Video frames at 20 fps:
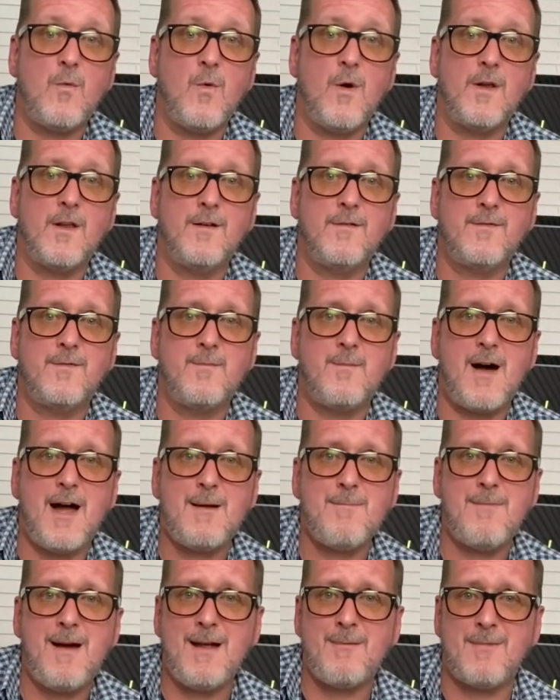one of my
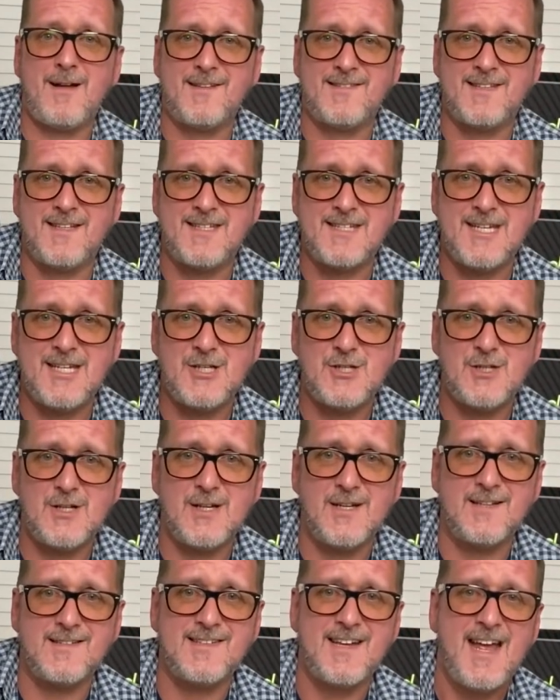MacMaster
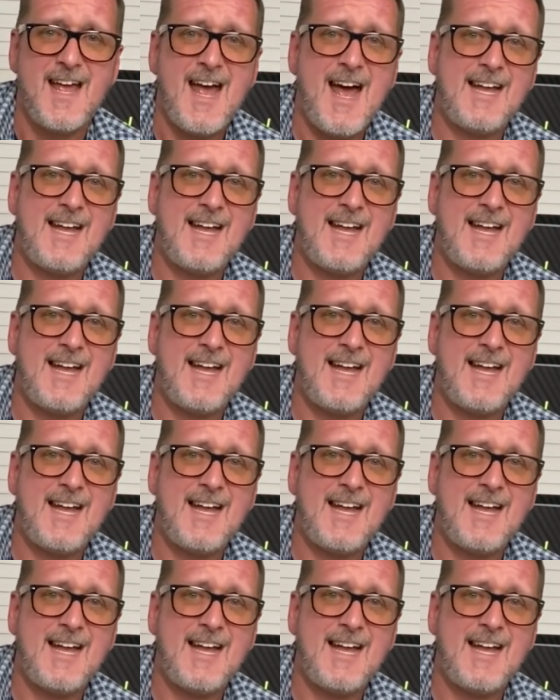t-shirts